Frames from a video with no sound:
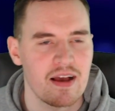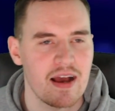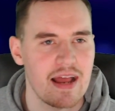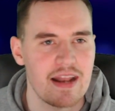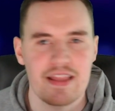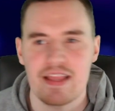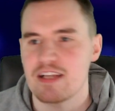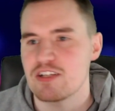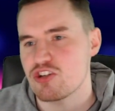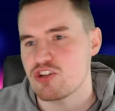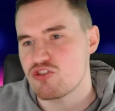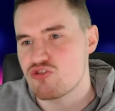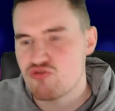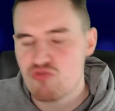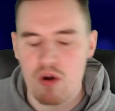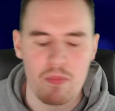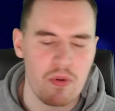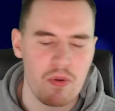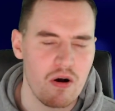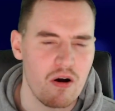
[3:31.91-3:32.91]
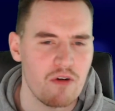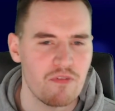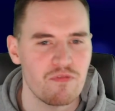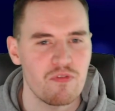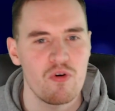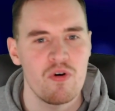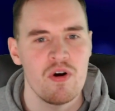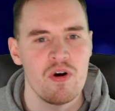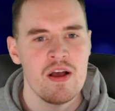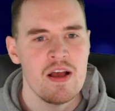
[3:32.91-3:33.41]
And they'd just drop off,
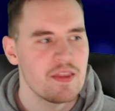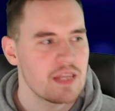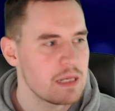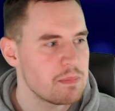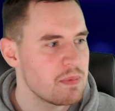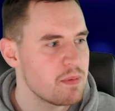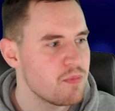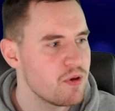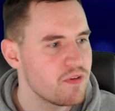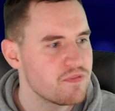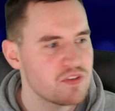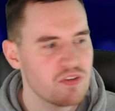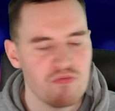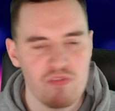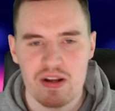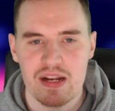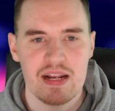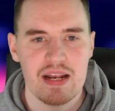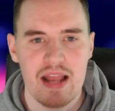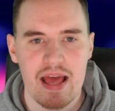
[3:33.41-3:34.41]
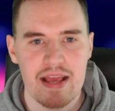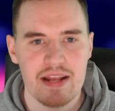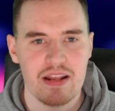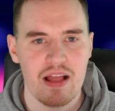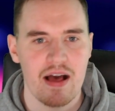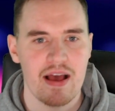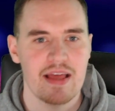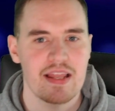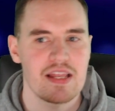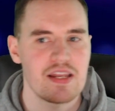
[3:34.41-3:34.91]
or they'd be moved to really late
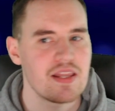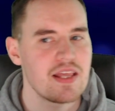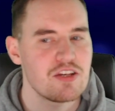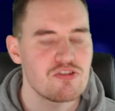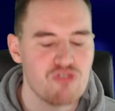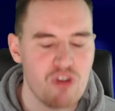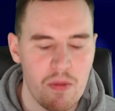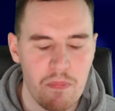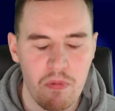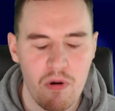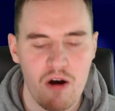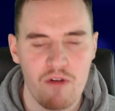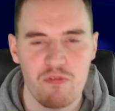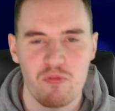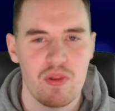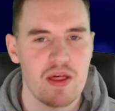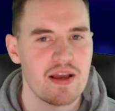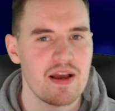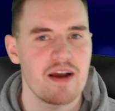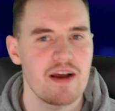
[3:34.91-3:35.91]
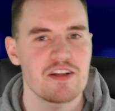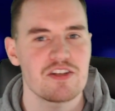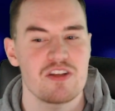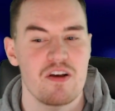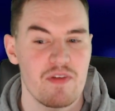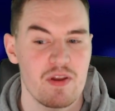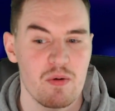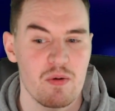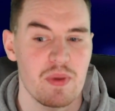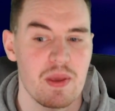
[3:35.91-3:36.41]
night, and then they drop off, all that kind of
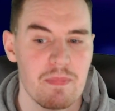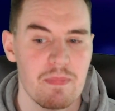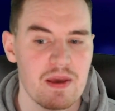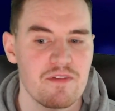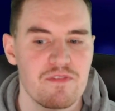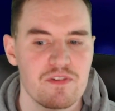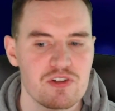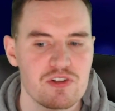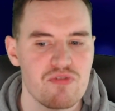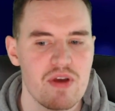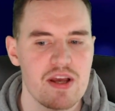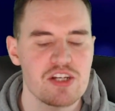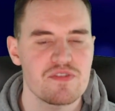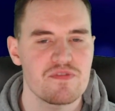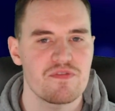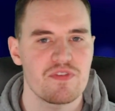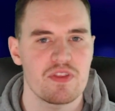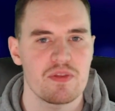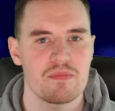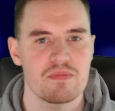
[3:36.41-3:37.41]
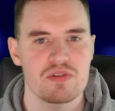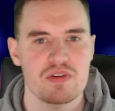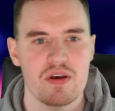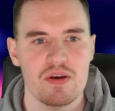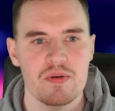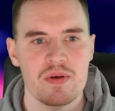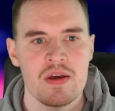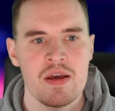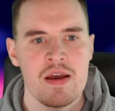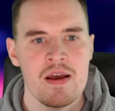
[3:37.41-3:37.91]
stuff. And it would be a big frustration for them.
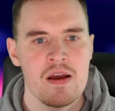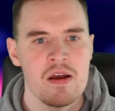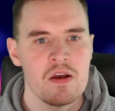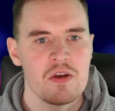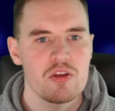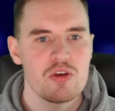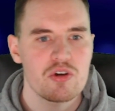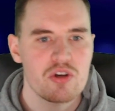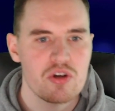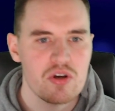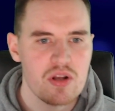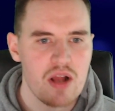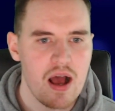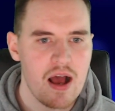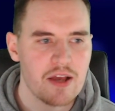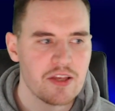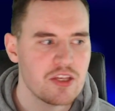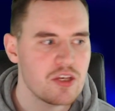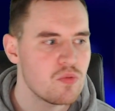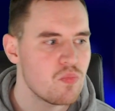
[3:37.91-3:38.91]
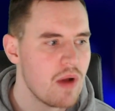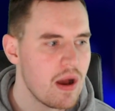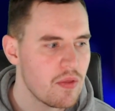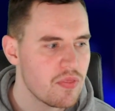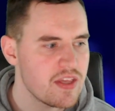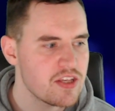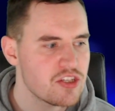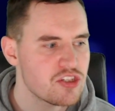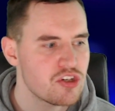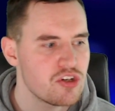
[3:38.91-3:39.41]
So you could argue, well,
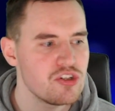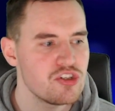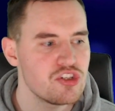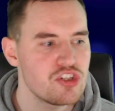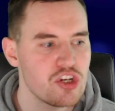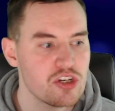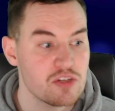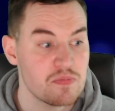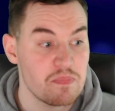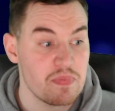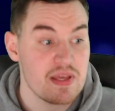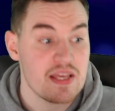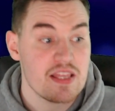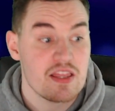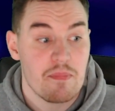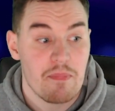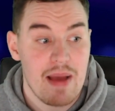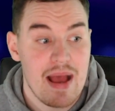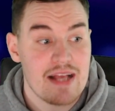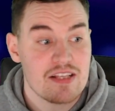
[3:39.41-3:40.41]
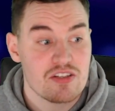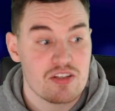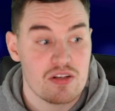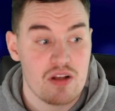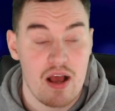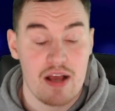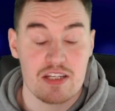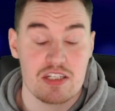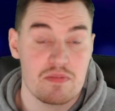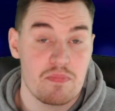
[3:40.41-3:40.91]
this could just be the
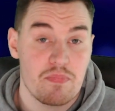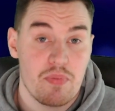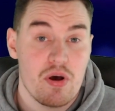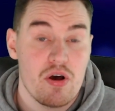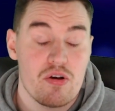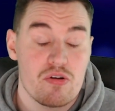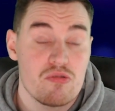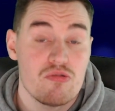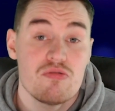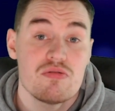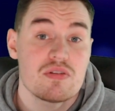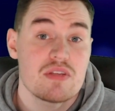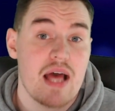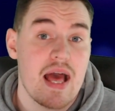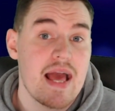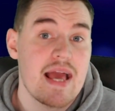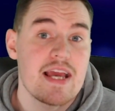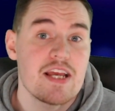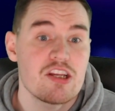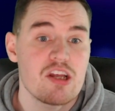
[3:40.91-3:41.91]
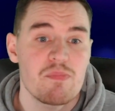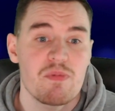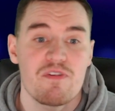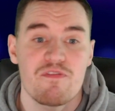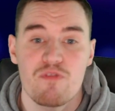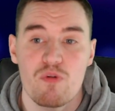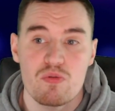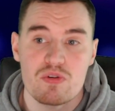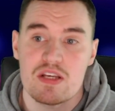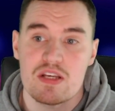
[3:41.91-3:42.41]
pattern, I suppose, that AEW
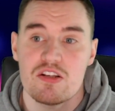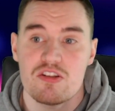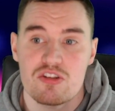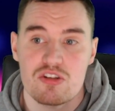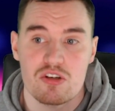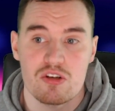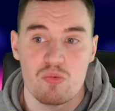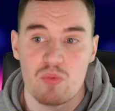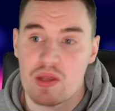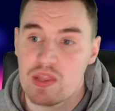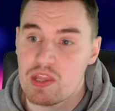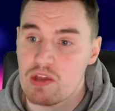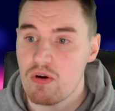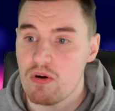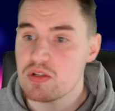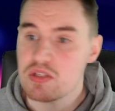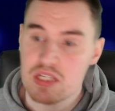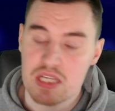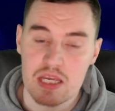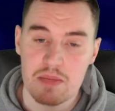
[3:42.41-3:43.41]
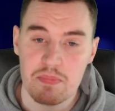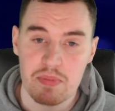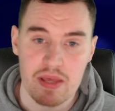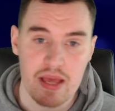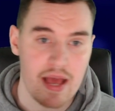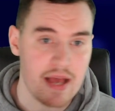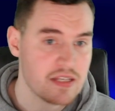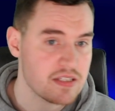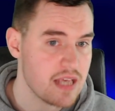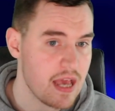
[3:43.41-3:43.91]
falls into when they're on
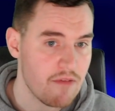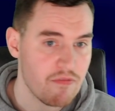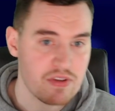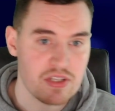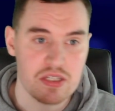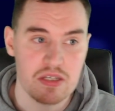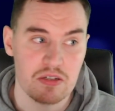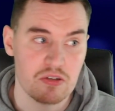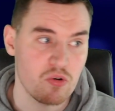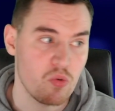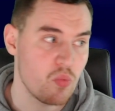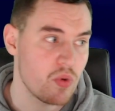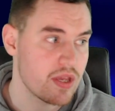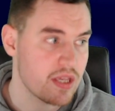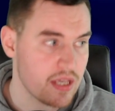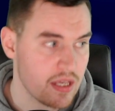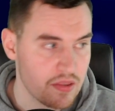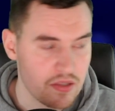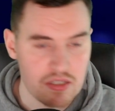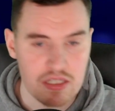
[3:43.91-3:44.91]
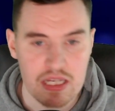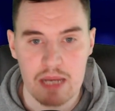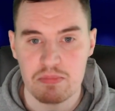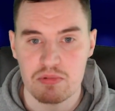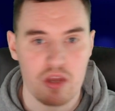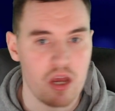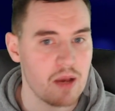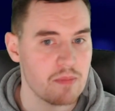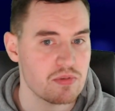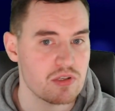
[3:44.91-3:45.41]
TBS every single week in the same
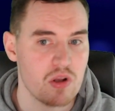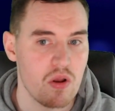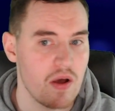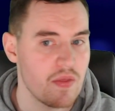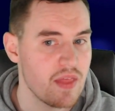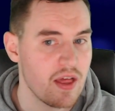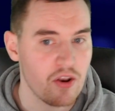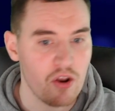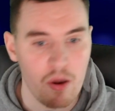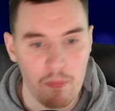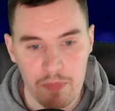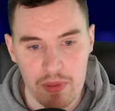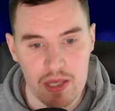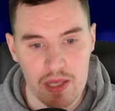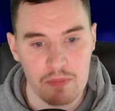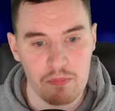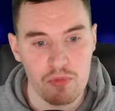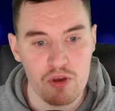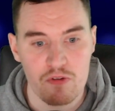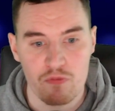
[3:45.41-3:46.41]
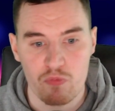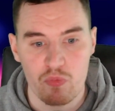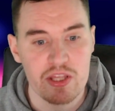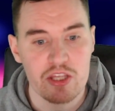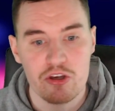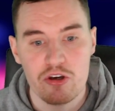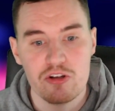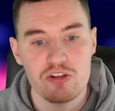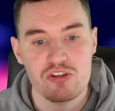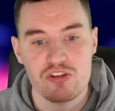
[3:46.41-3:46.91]
time slot and they're not being moved. We
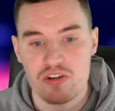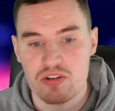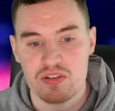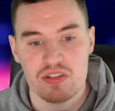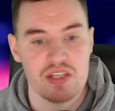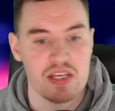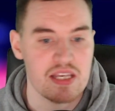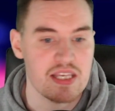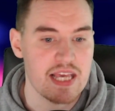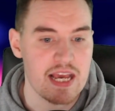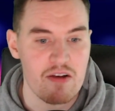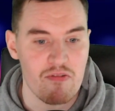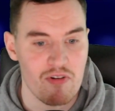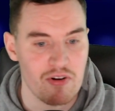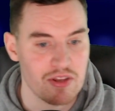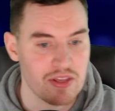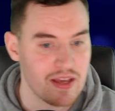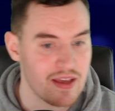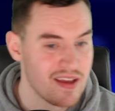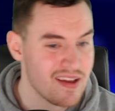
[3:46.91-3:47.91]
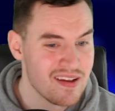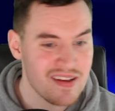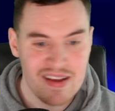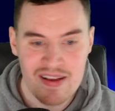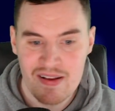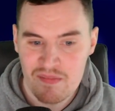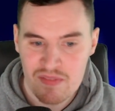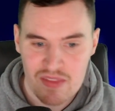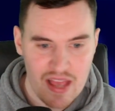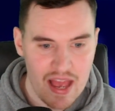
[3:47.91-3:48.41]
could just see year on year,
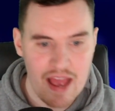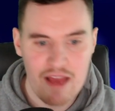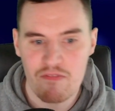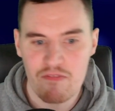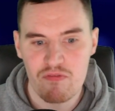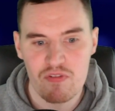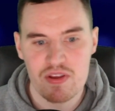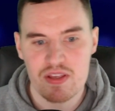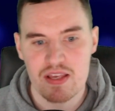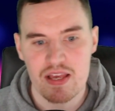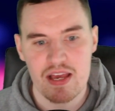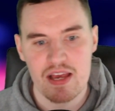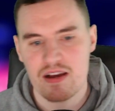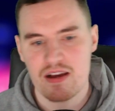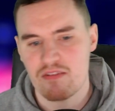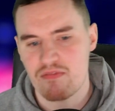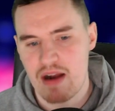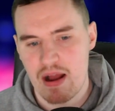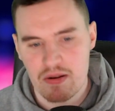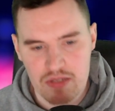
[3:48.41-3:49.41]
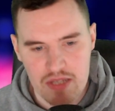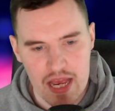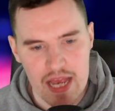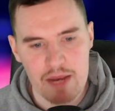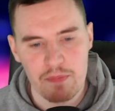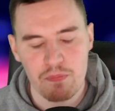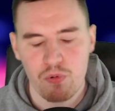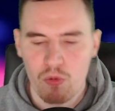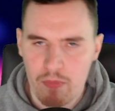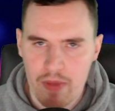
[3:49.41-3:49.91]
every year around
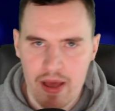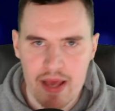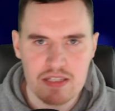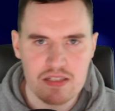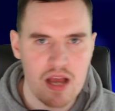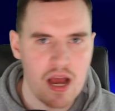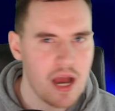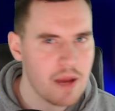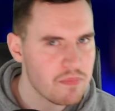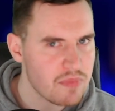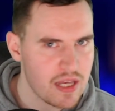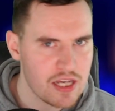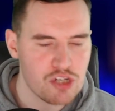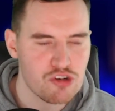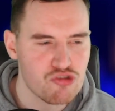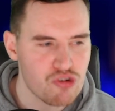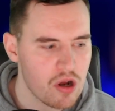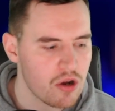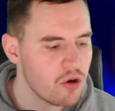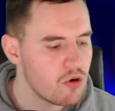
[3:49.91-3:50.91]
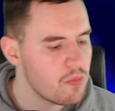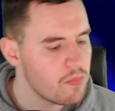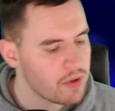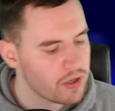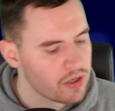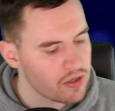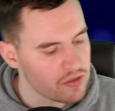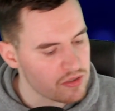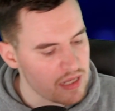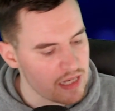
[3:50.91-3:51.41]
April, May time, they struggle
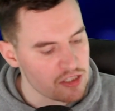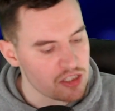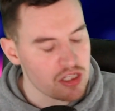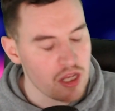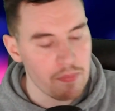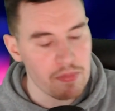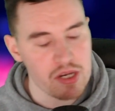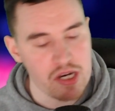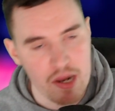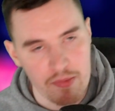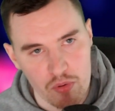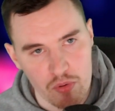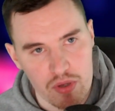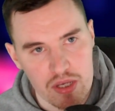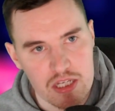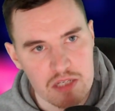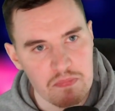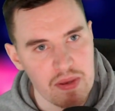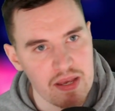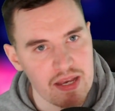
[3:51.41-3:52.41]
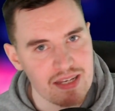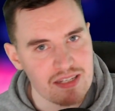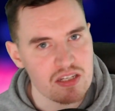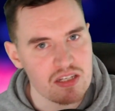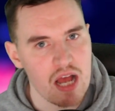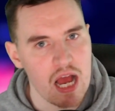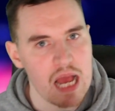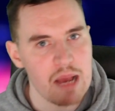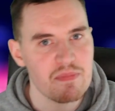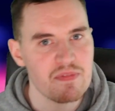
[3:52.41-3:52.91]
because that's WWE's biggest
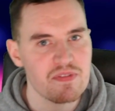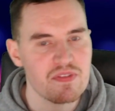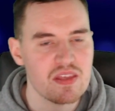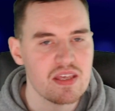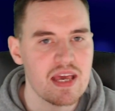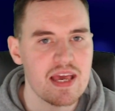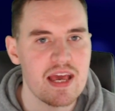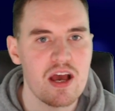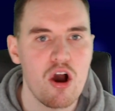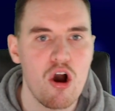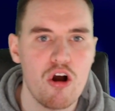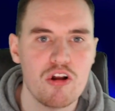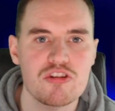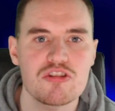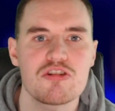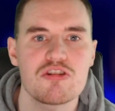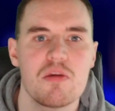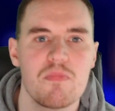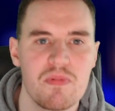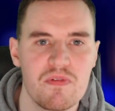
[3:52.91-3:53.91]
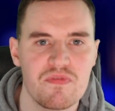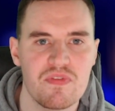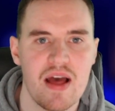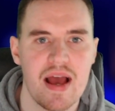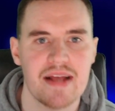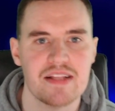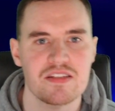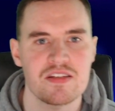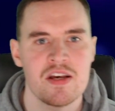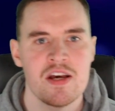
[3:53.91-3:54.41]
time of the year. On top of
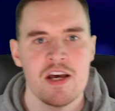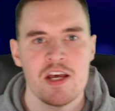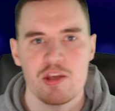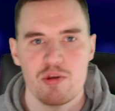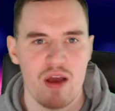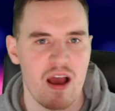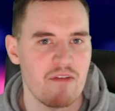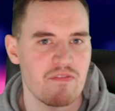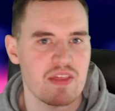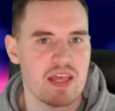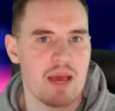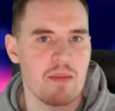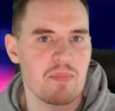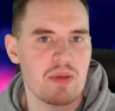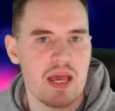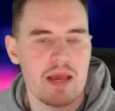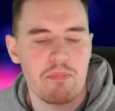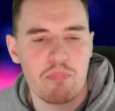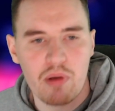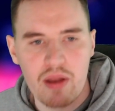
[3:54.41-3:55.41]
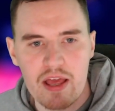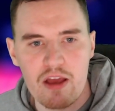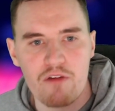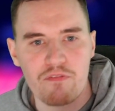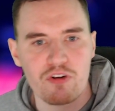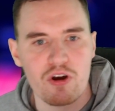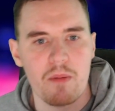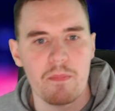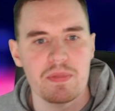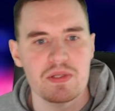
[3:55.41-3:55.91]
that, you have the NBA
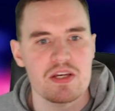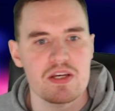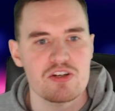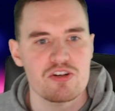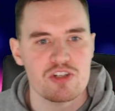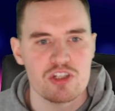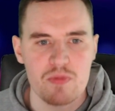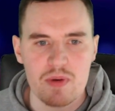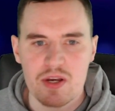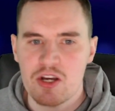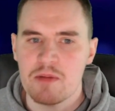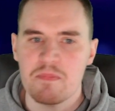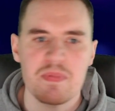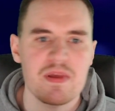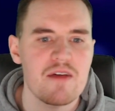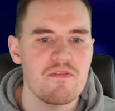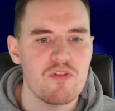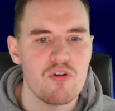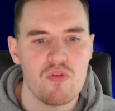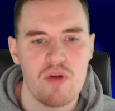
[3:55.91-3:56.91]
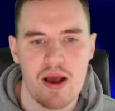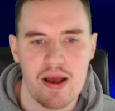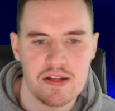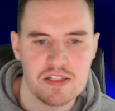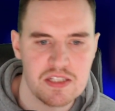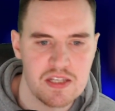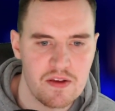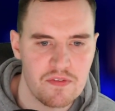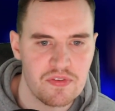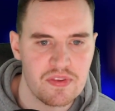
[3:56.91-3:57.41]
playoff competition. So it could be a
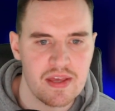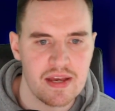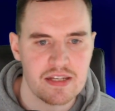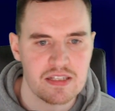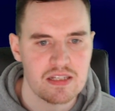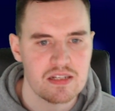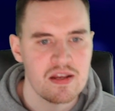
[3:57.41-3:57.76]
variety of things.